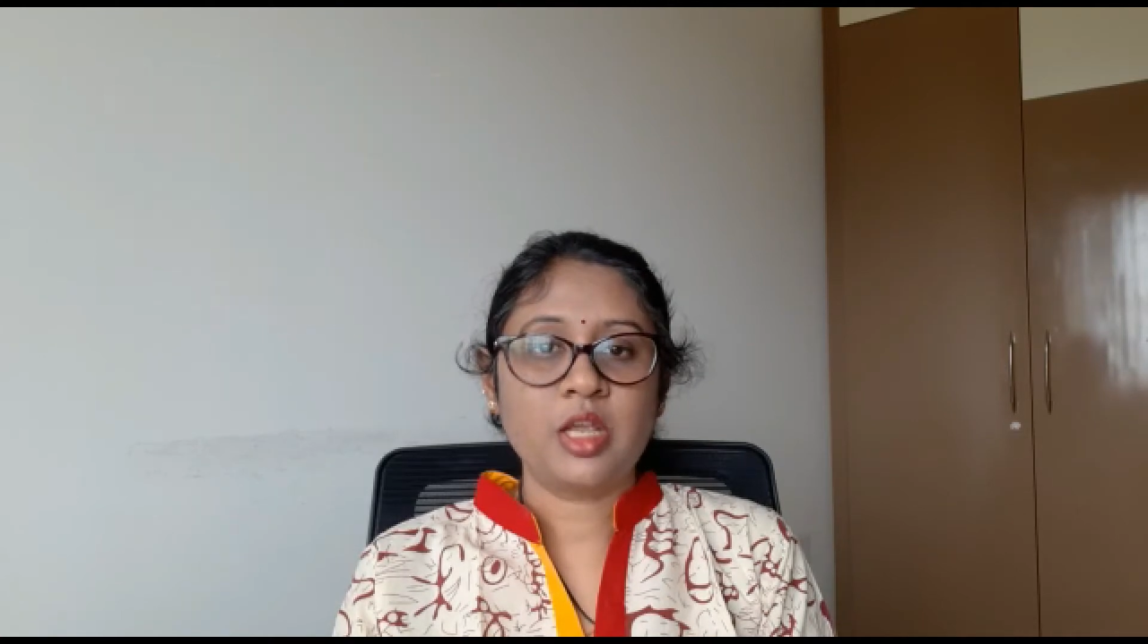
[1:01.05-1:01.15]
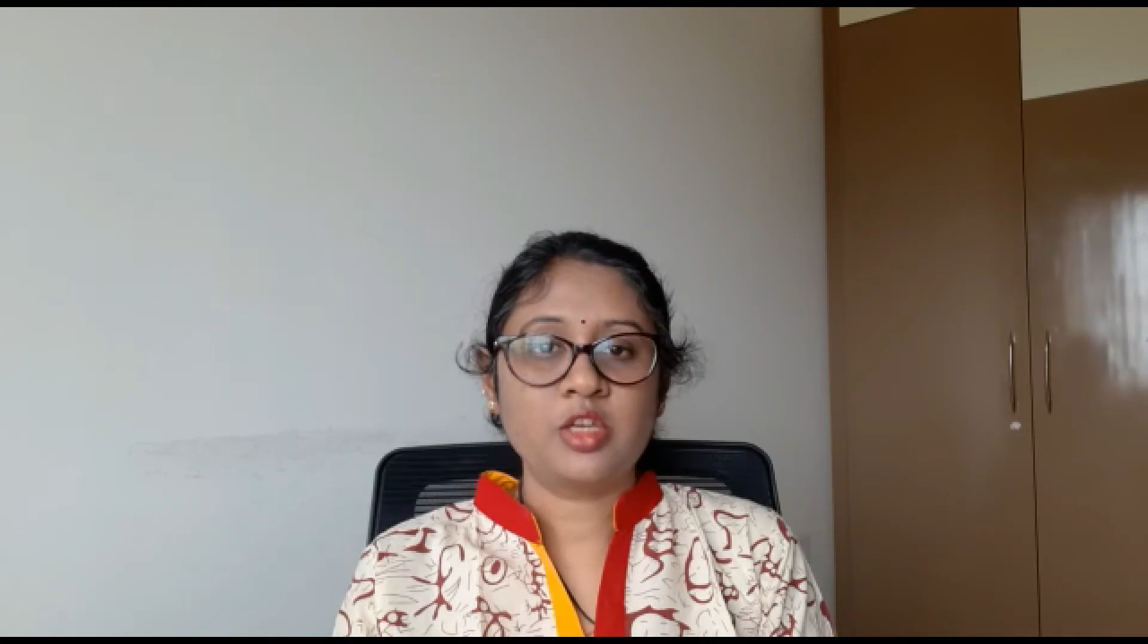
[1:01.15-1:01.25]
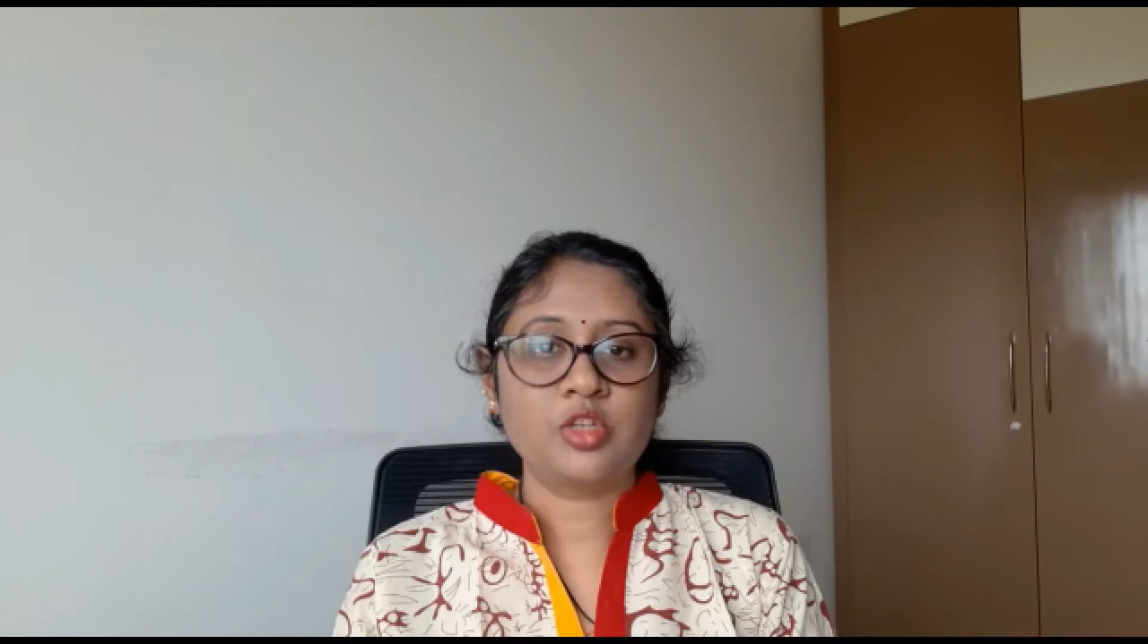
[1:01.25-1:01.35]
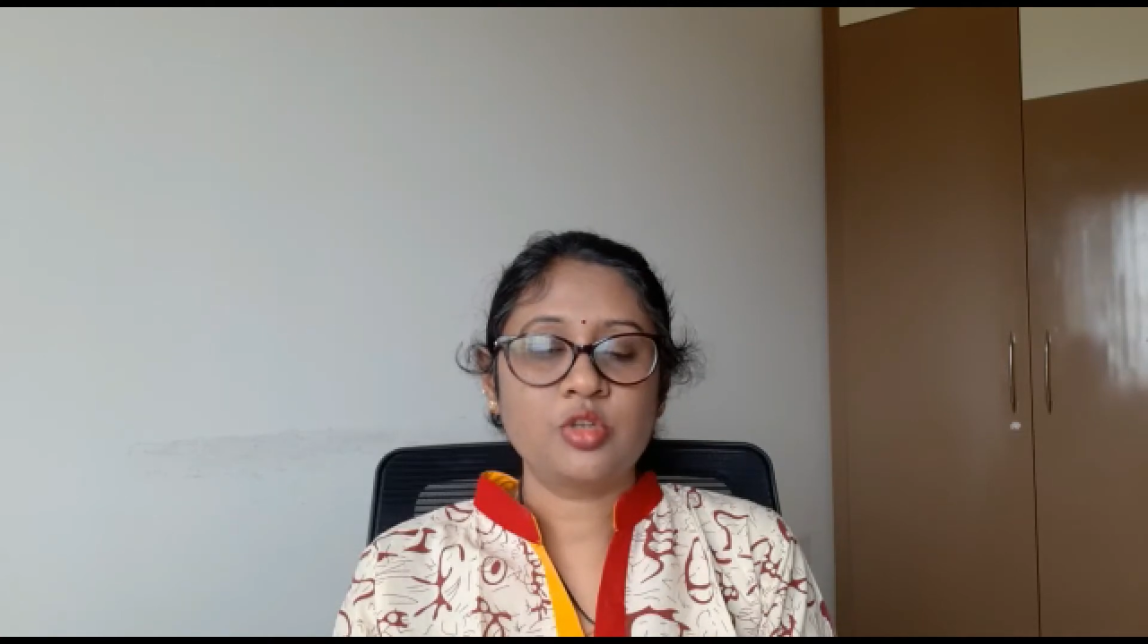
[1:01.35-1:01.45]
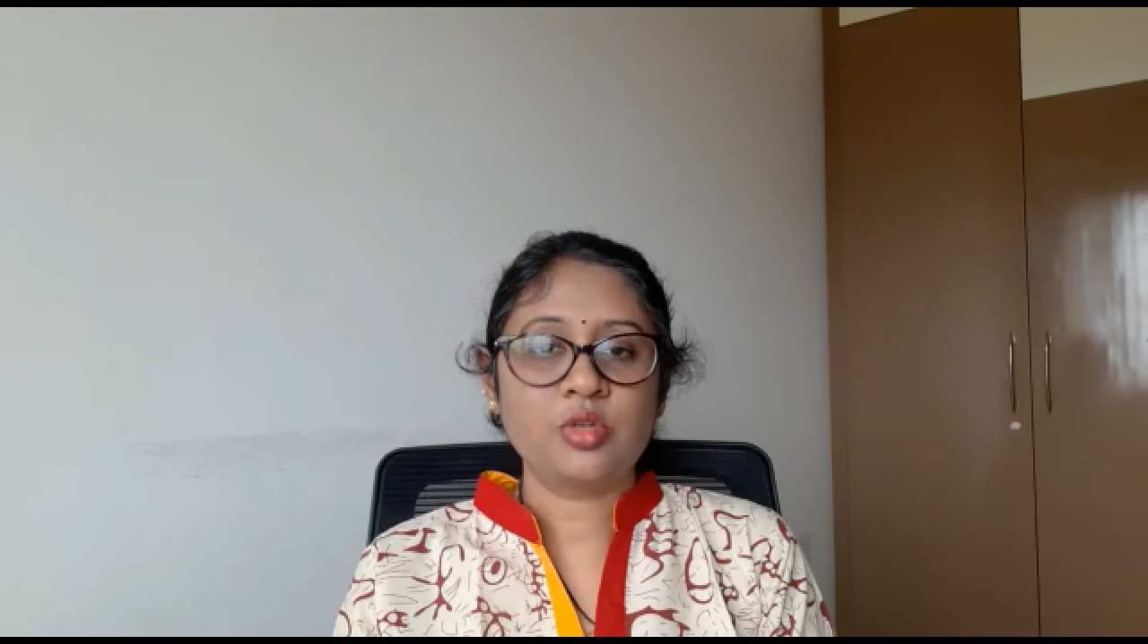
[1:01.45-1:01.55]

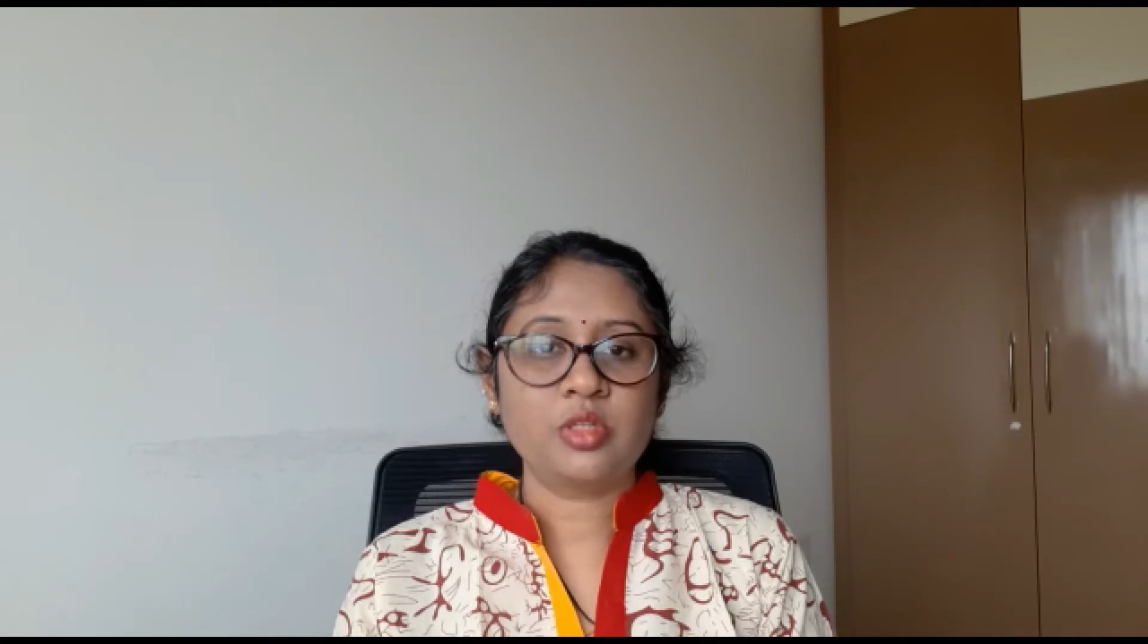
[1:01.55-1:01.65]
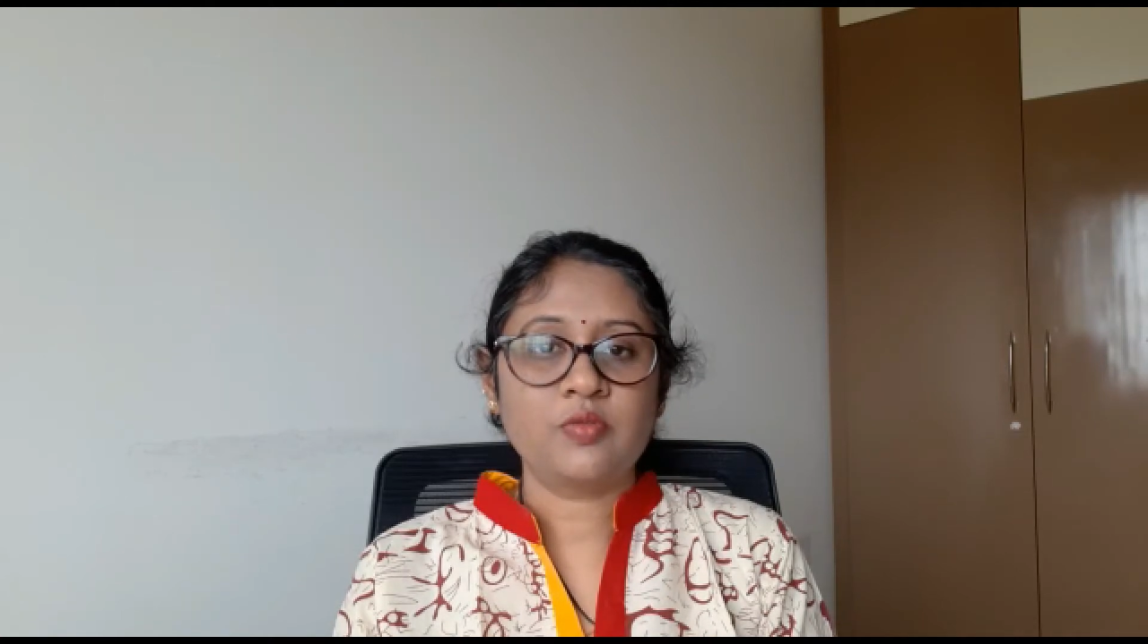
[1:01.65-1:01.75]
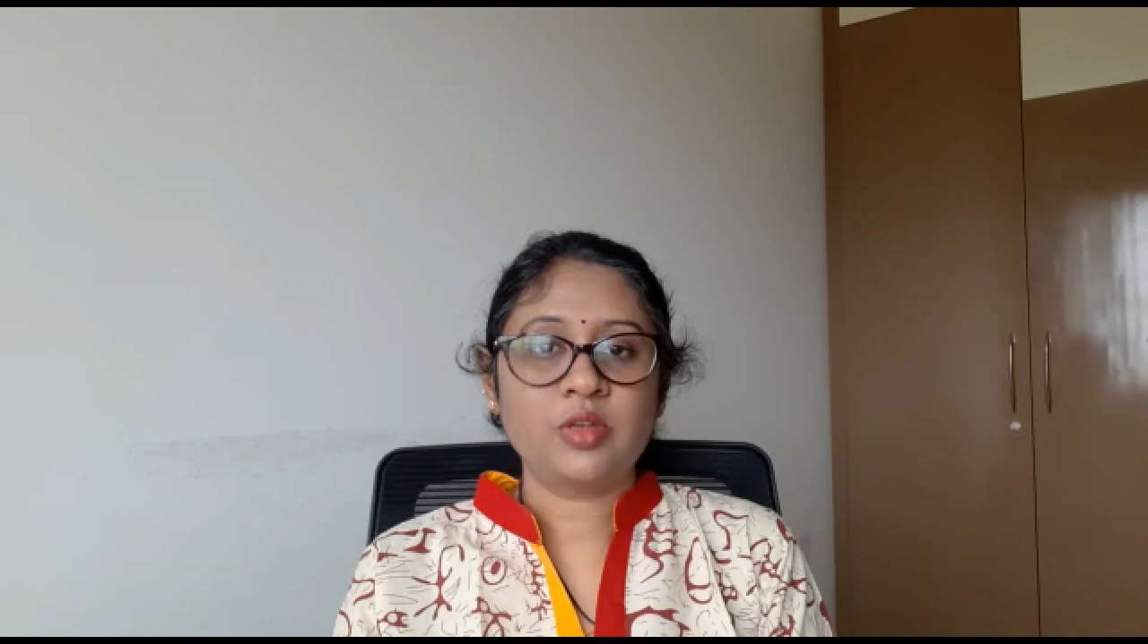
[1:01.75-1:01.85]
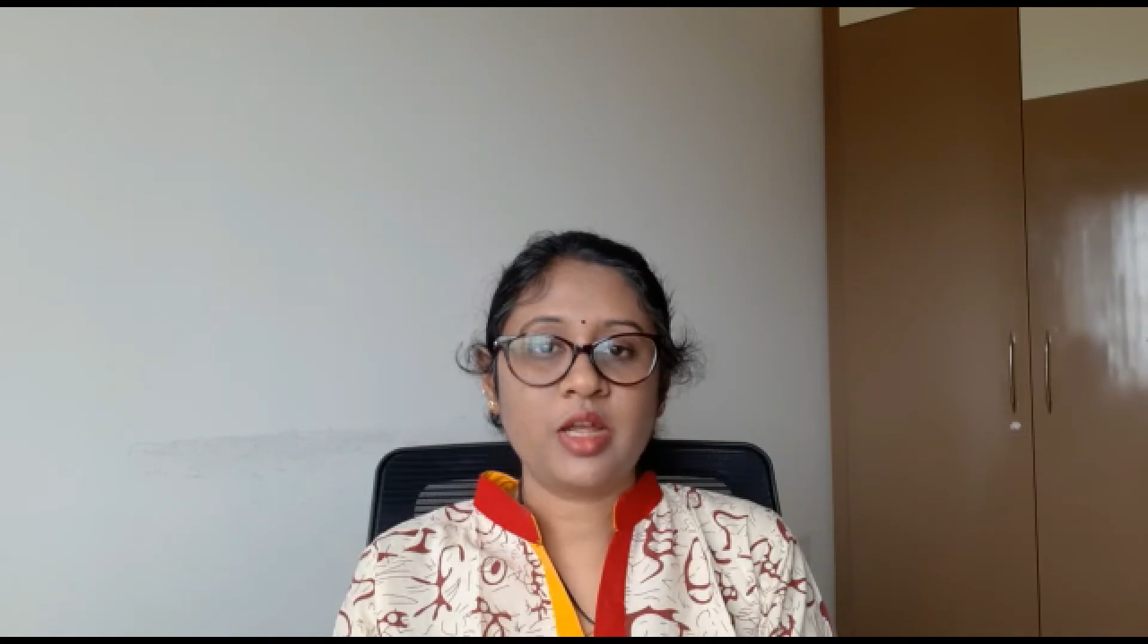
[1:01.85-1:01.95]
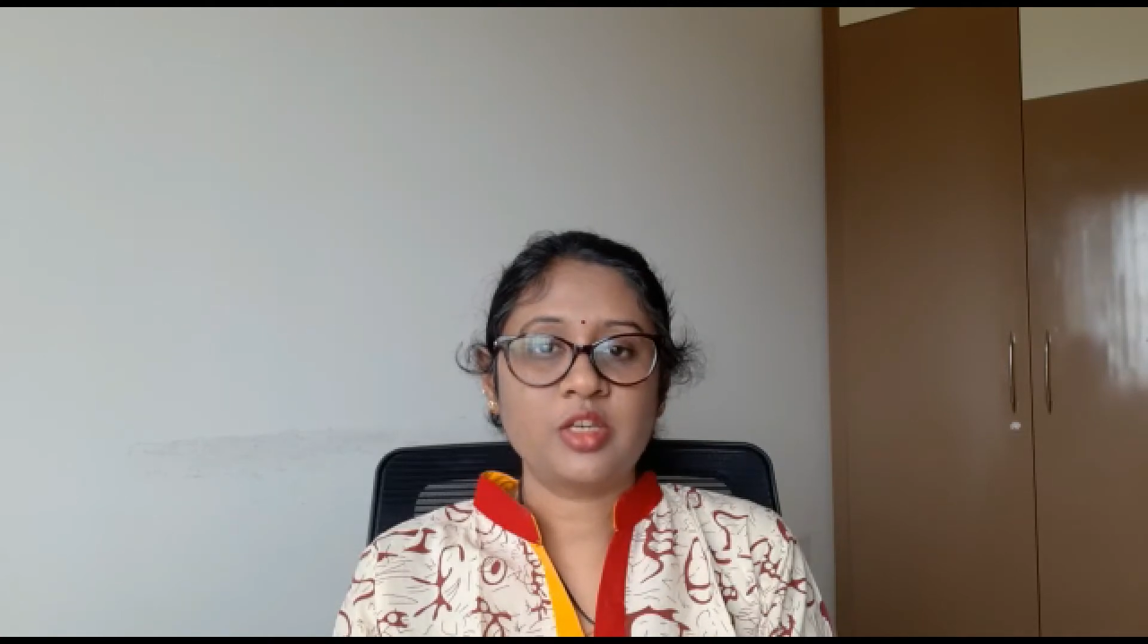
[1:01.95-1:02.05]
ensure the
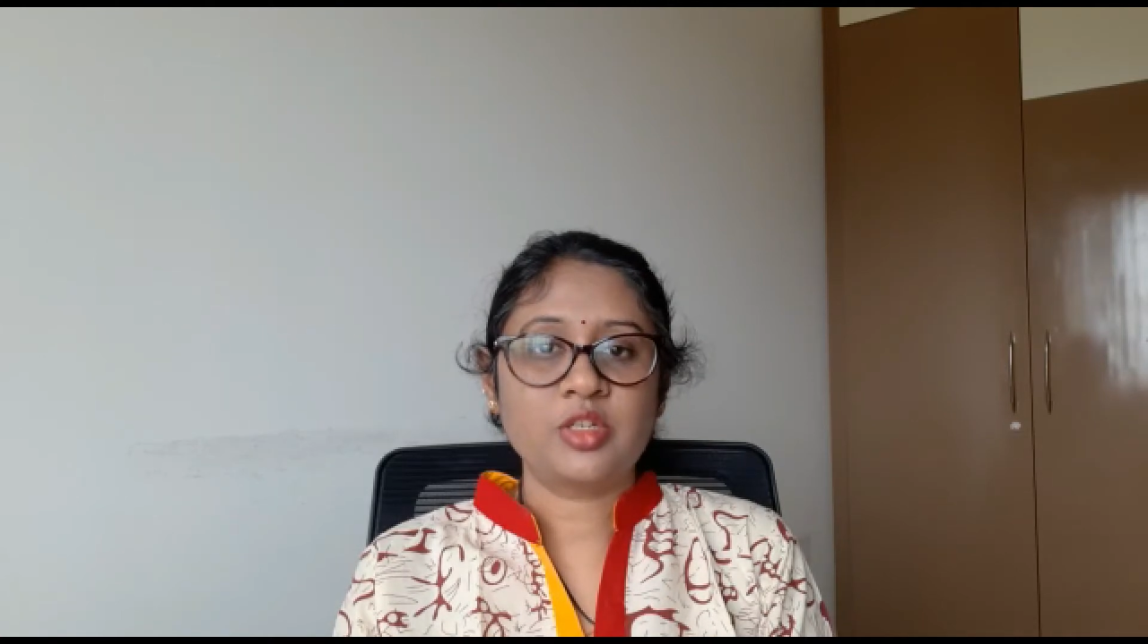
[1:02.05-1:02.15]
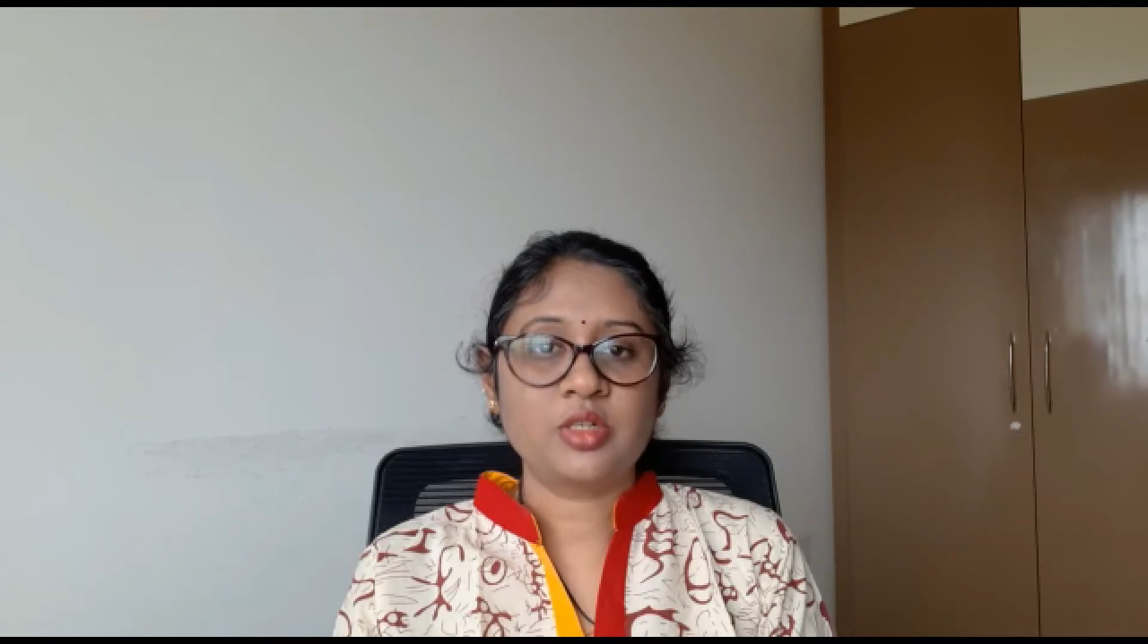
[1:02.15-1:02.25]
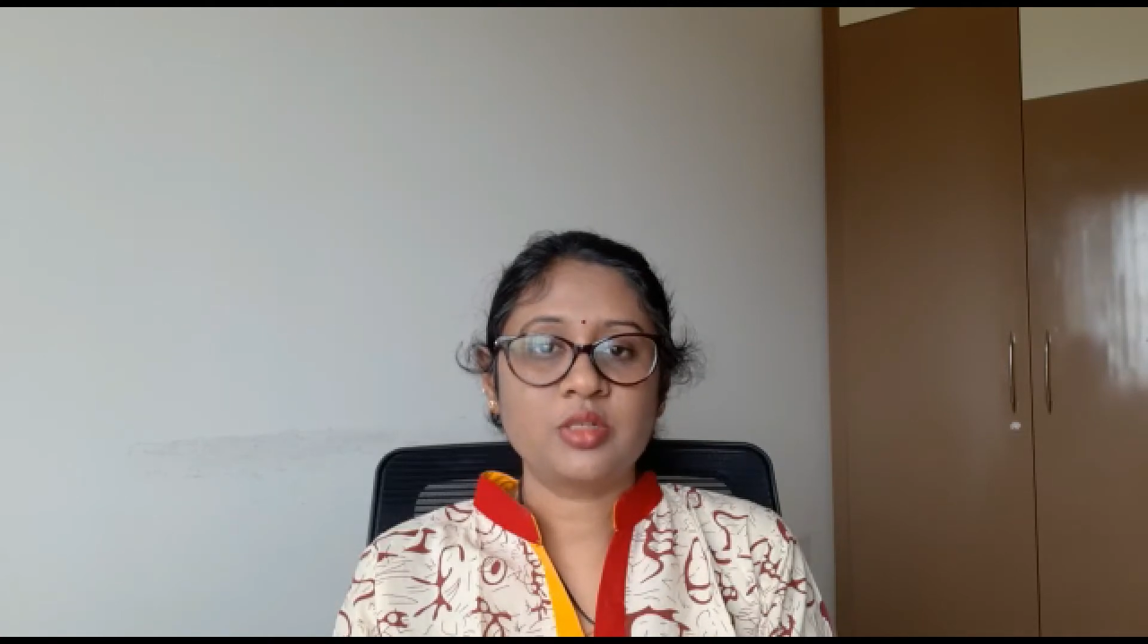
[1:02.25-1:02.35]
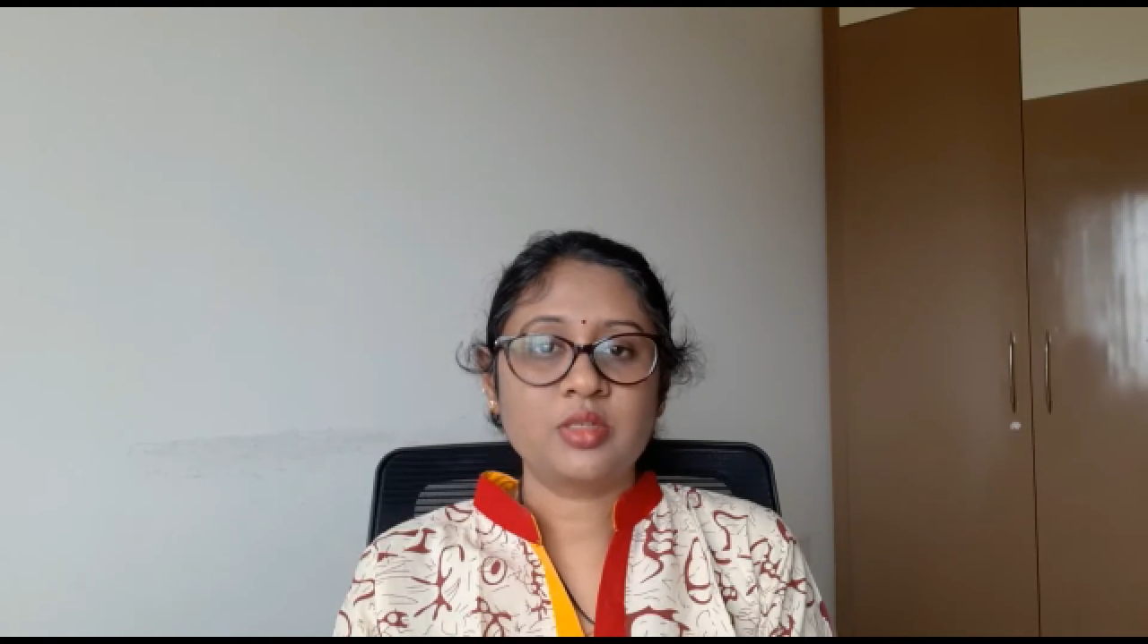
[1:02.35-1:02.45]
financial